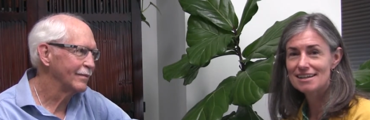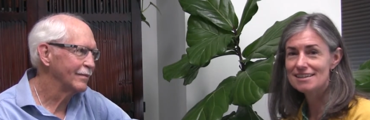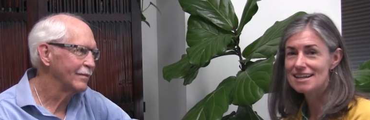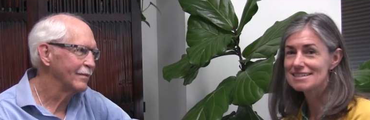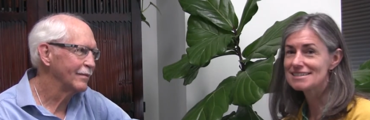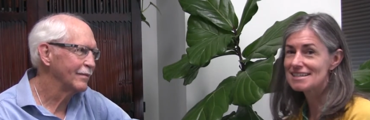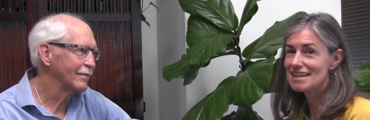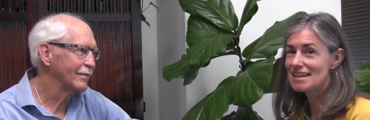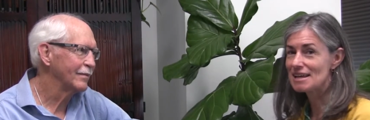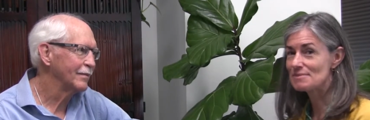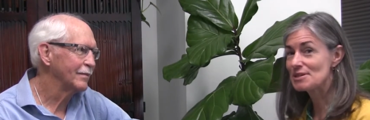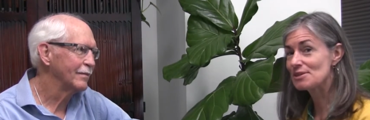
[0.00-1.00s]
Speaker 1: ILS, and
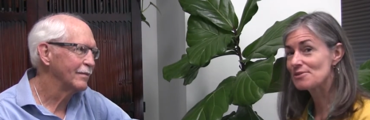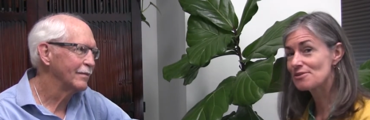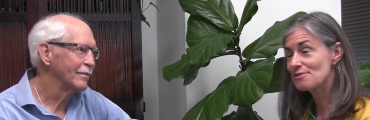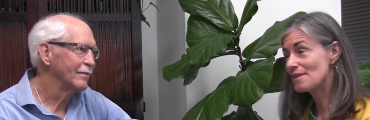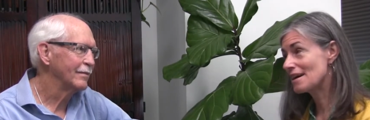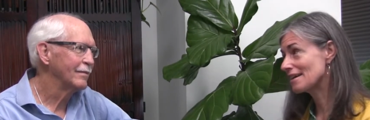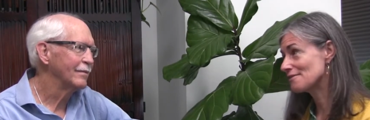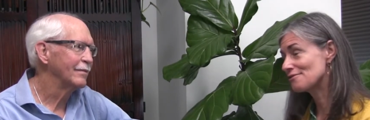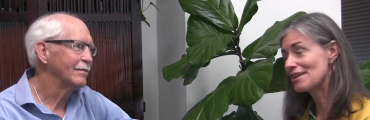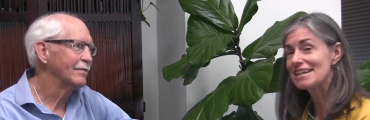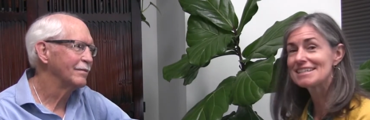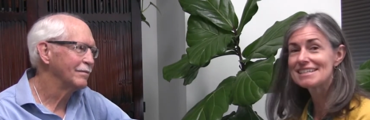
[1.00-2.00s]
I'm here with my
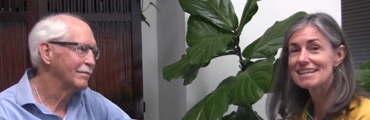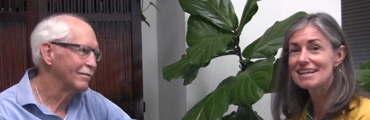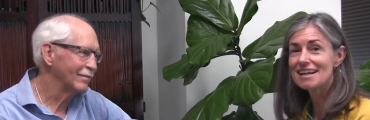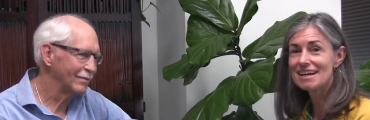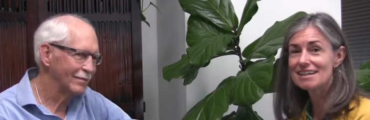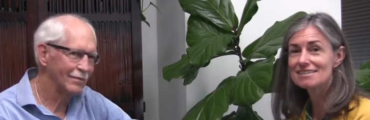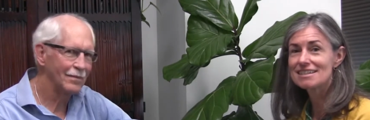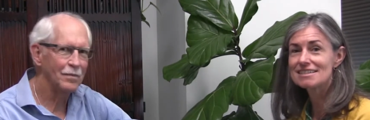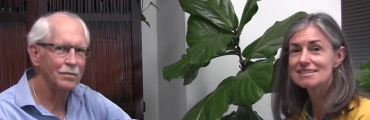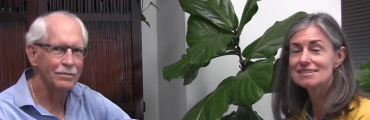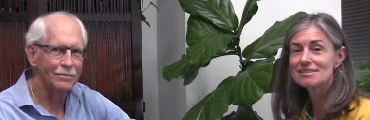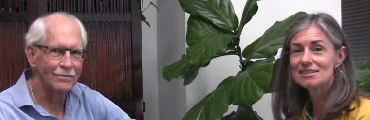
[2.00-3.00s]
friend and
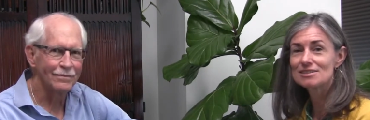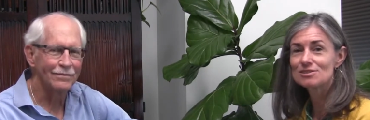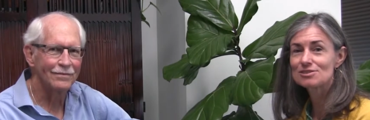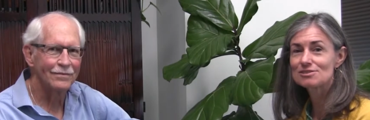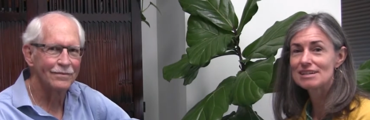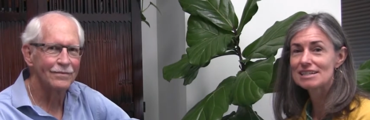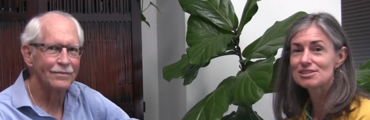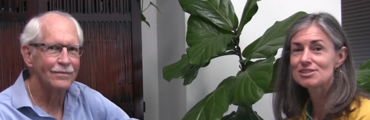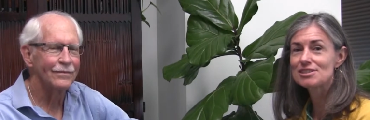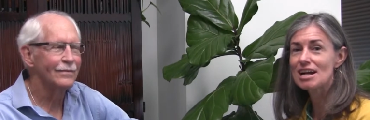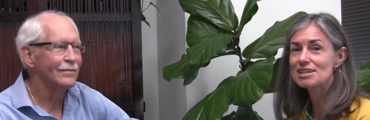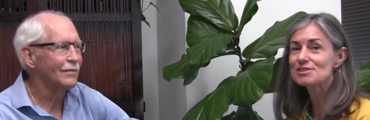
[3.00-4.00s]
ILS Clinical Director,
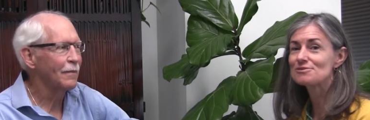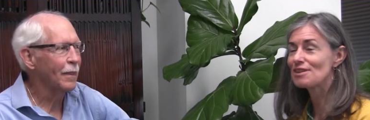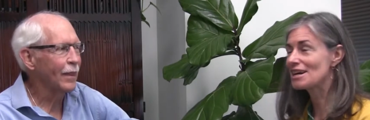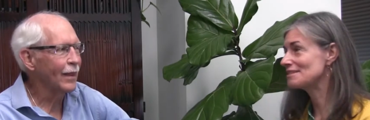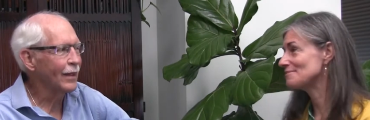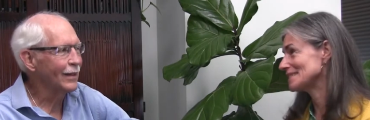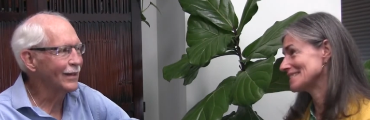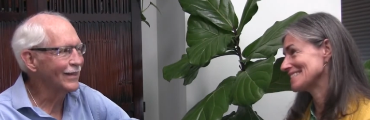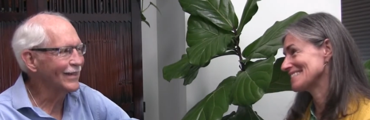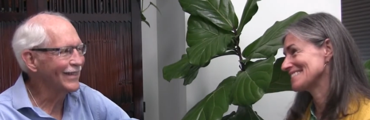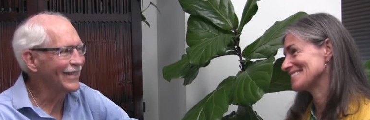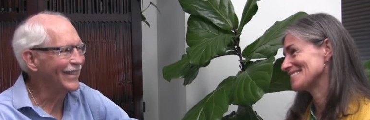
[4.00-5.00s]
Dr. Ron
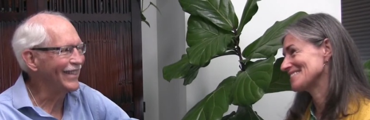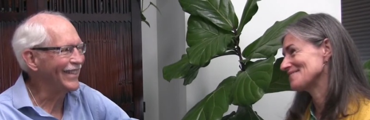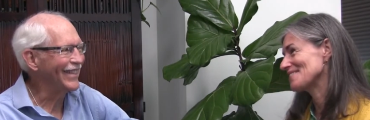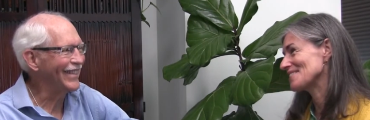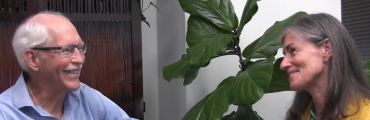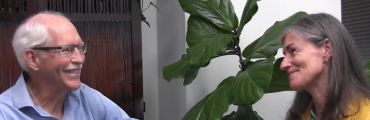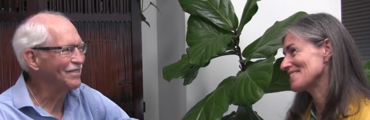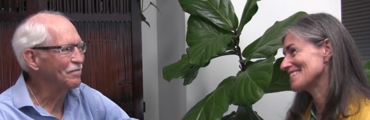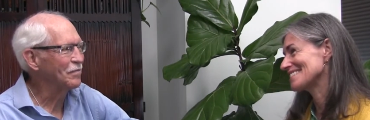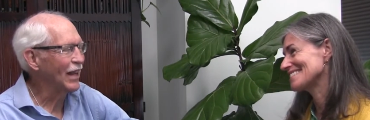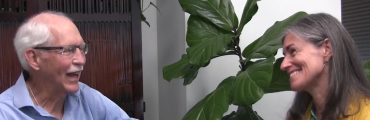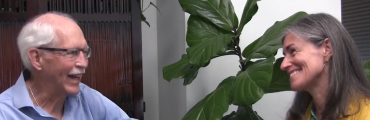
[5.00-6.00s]
Minson. Welcome,
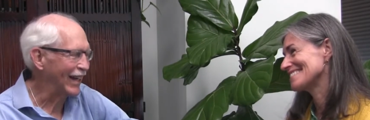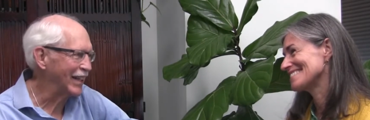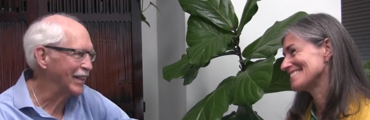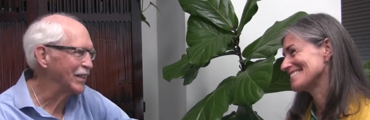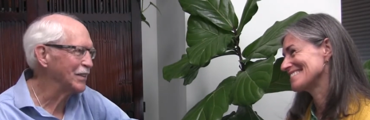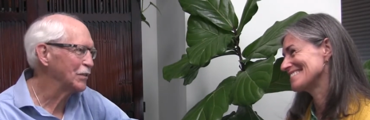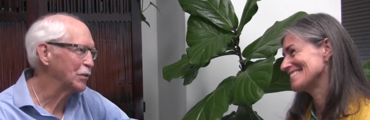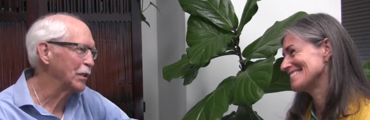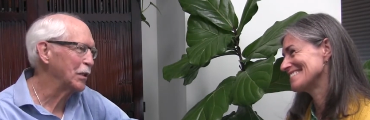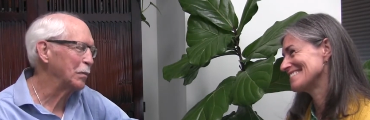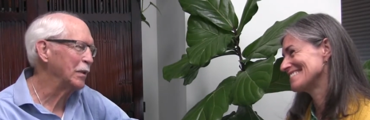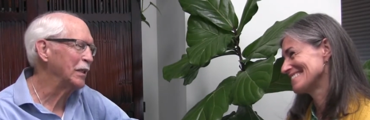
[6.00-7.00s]
Ron.
Speaker 2: Hi, Karen. It's
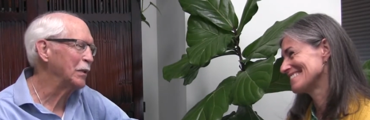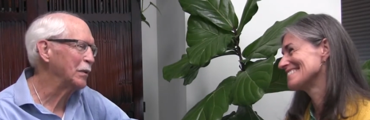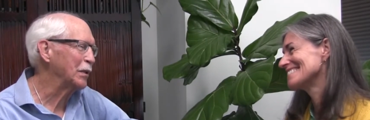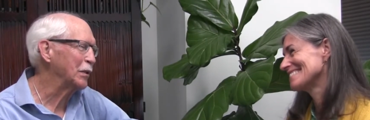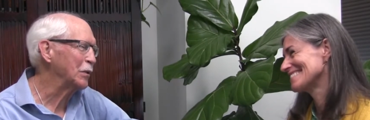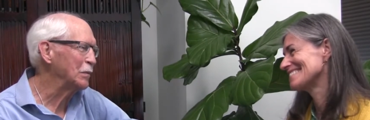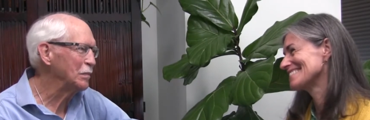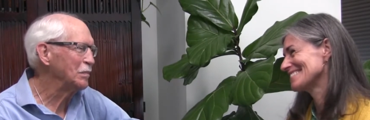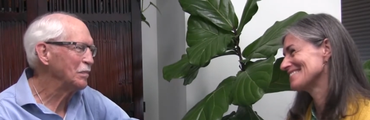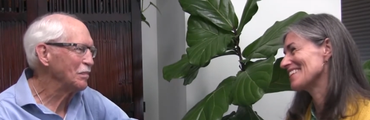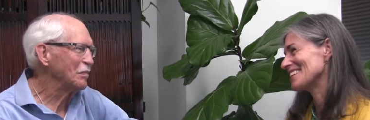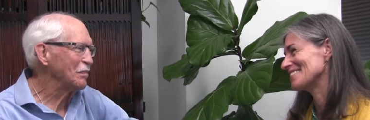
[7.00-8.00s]
great to be here with you.
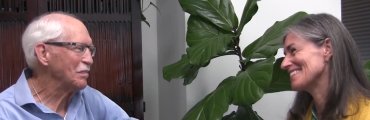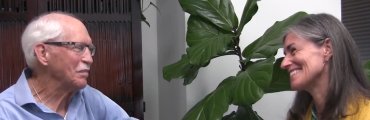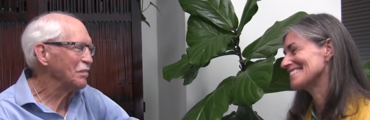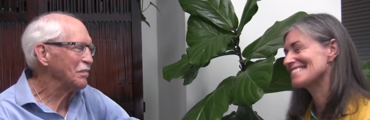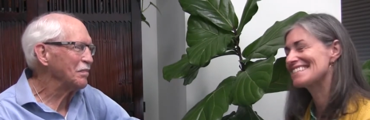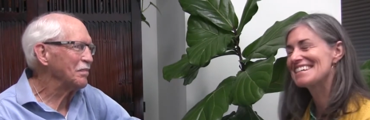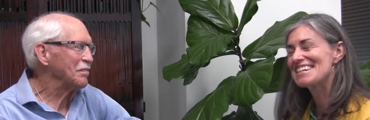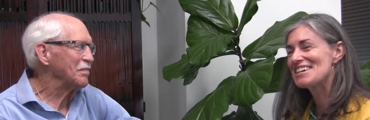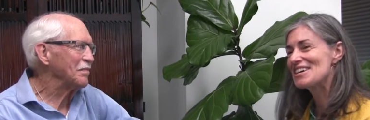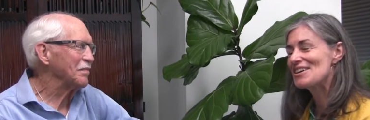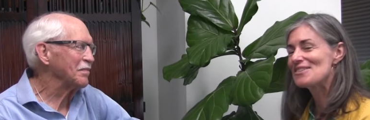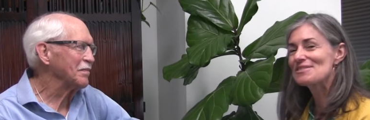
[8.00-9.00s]
Speaker 1: Likewise.
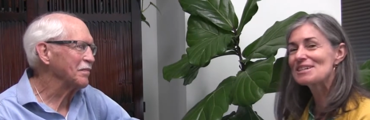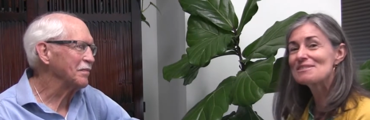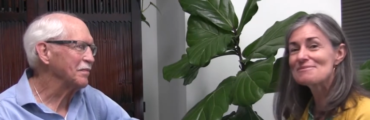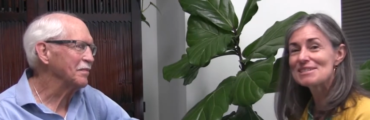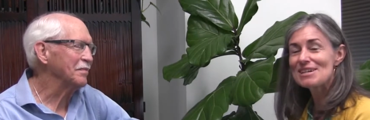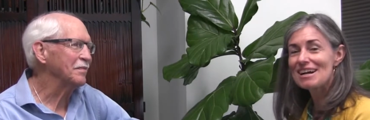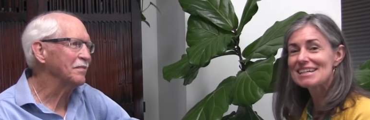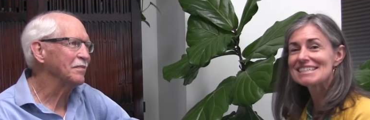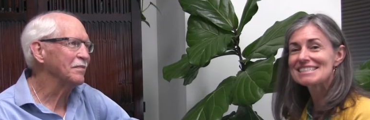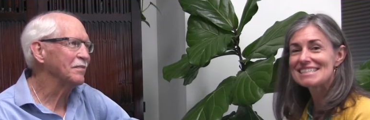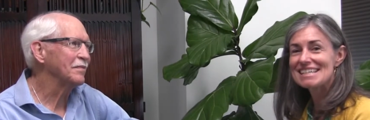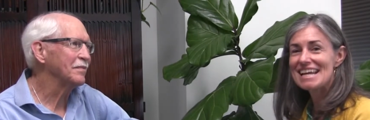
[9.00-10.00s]
We're going to be
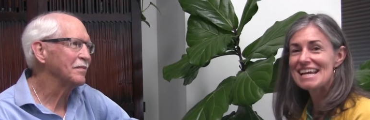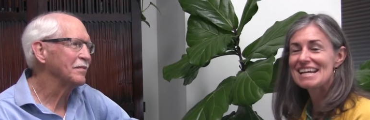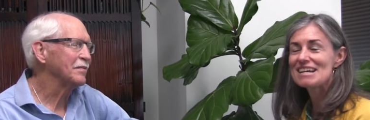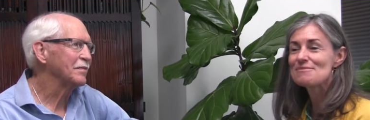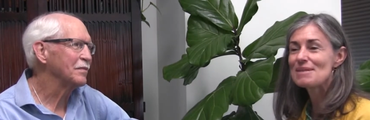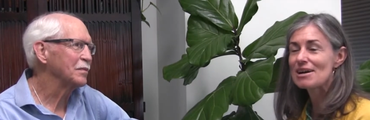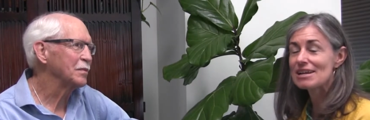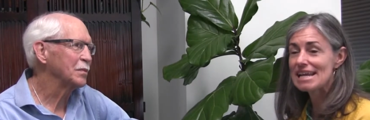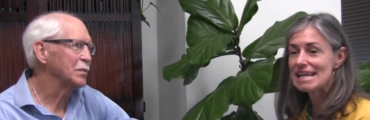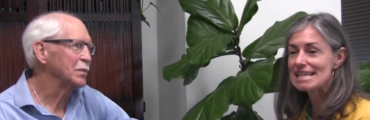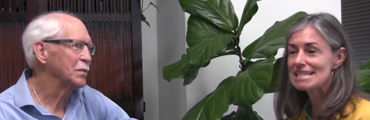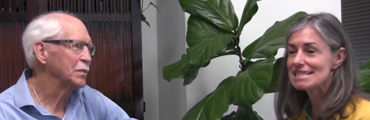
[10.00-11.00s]
talking today about
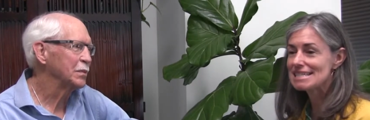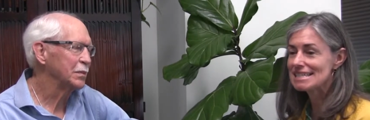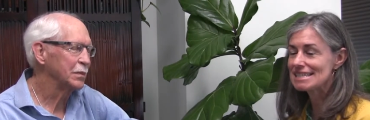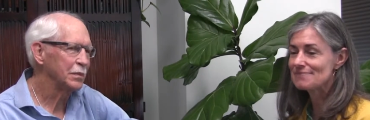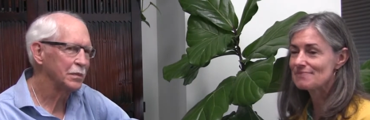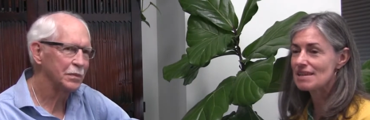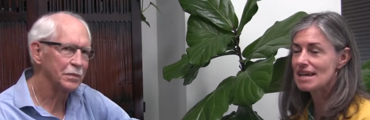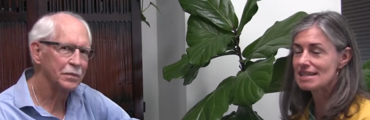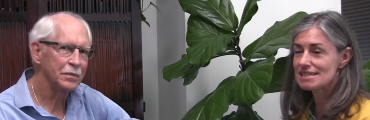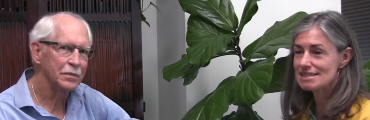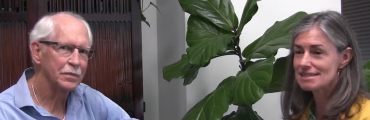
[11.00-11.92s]
ADD and its